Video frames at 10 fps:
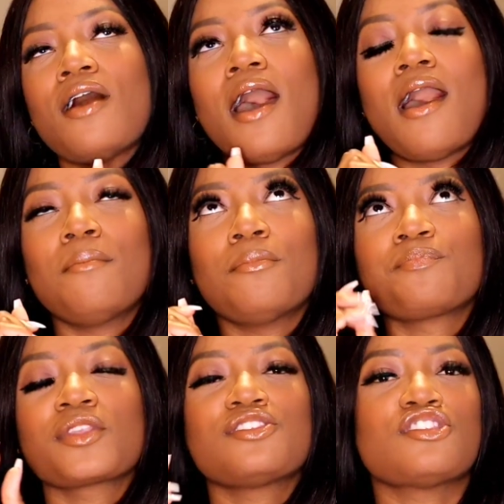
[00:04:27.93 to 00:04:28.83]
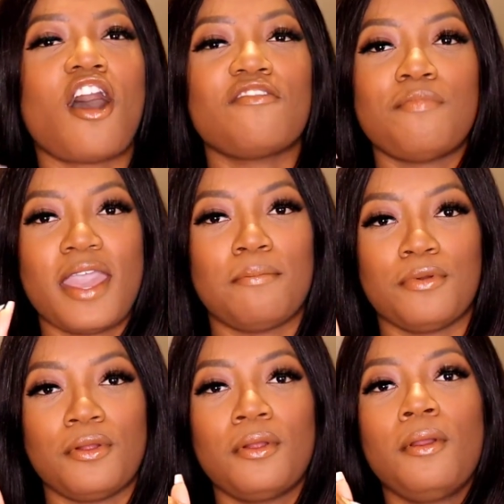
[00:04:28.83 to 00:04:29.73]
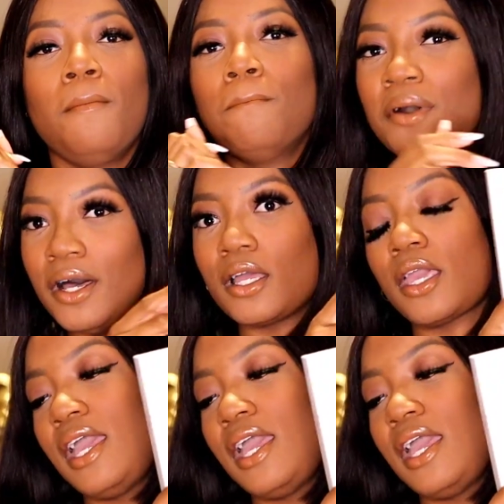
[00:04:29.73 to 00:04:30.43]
soft paper book,